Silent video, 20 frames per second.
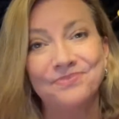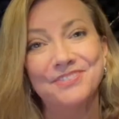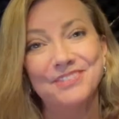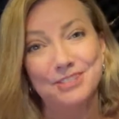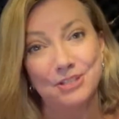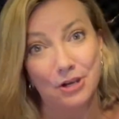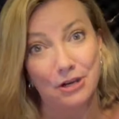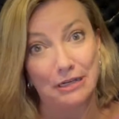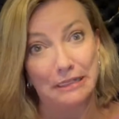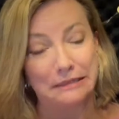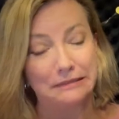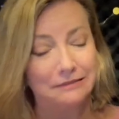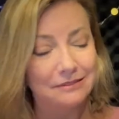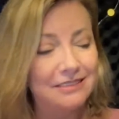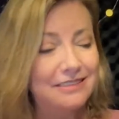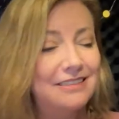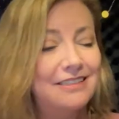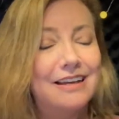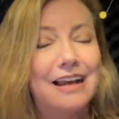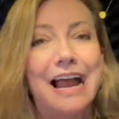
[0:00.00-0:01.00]
Sorry,
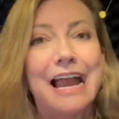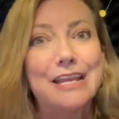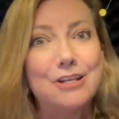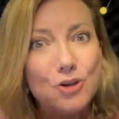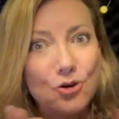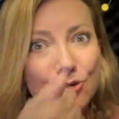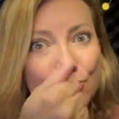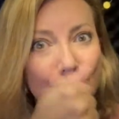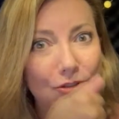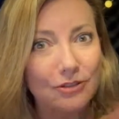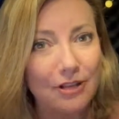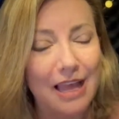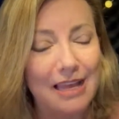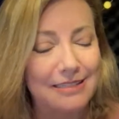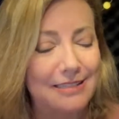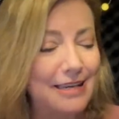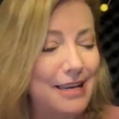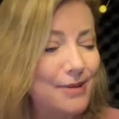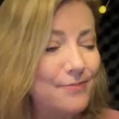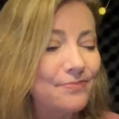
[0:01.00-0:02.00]
I know your
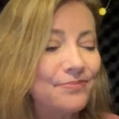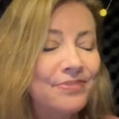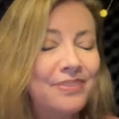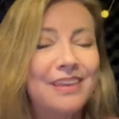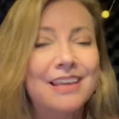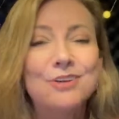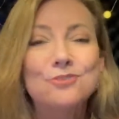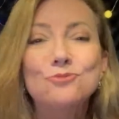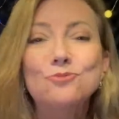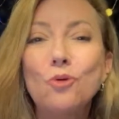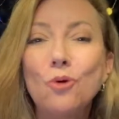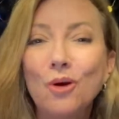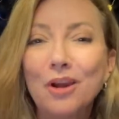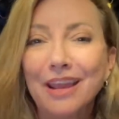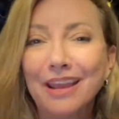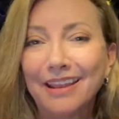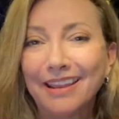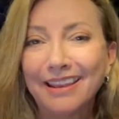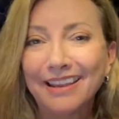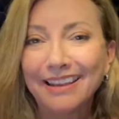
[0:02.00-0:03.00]
last name.
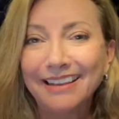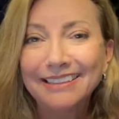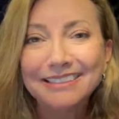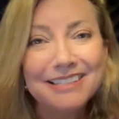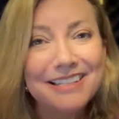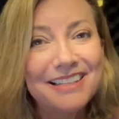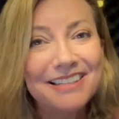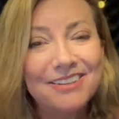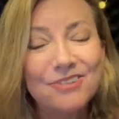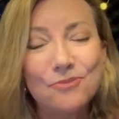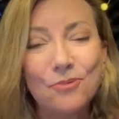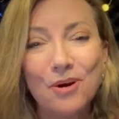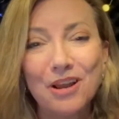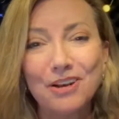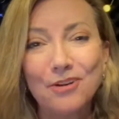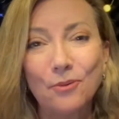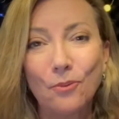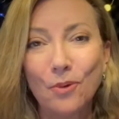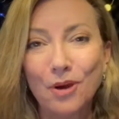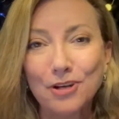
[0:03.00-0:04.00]
Roy, what
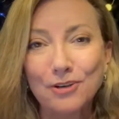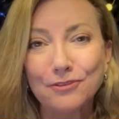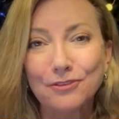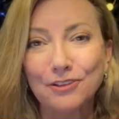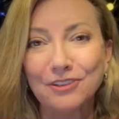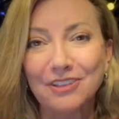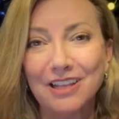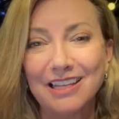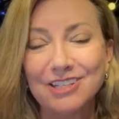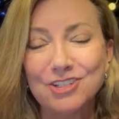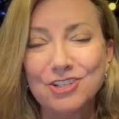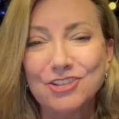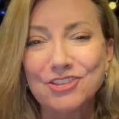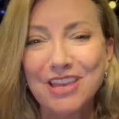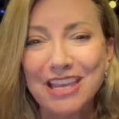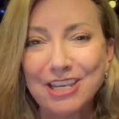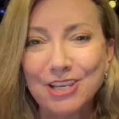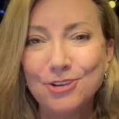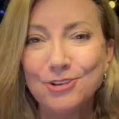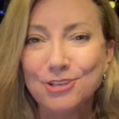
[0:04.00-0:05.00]
a wonderful lunch.
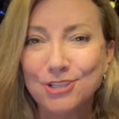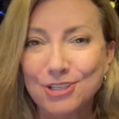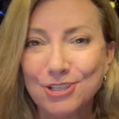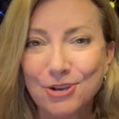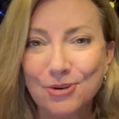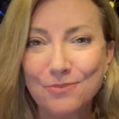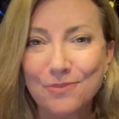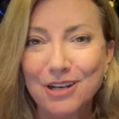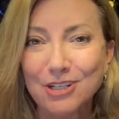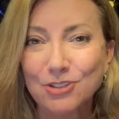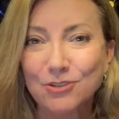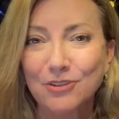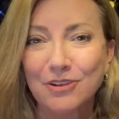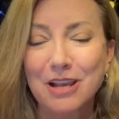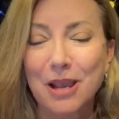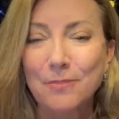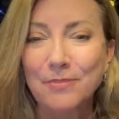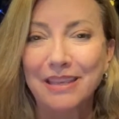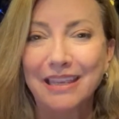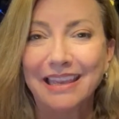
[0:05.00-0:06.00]
Thank you so much for
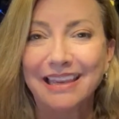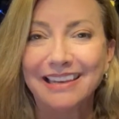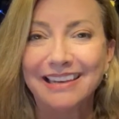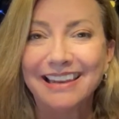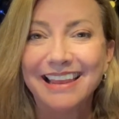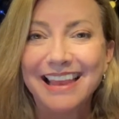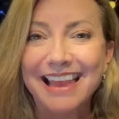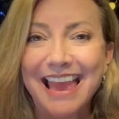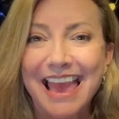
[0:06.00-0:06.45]
coming in.